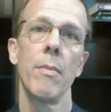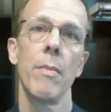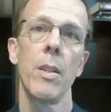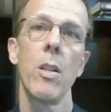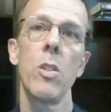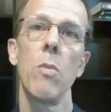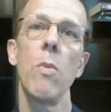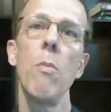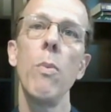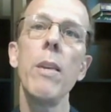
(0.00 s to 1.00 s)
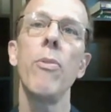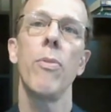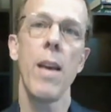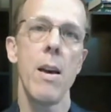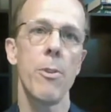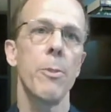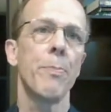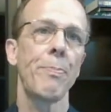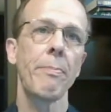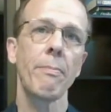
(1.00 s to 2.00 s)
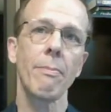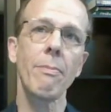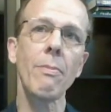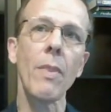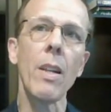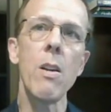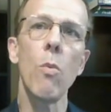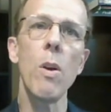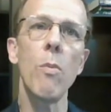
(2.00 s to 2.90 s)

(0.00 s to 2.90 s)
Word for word: Because what we found when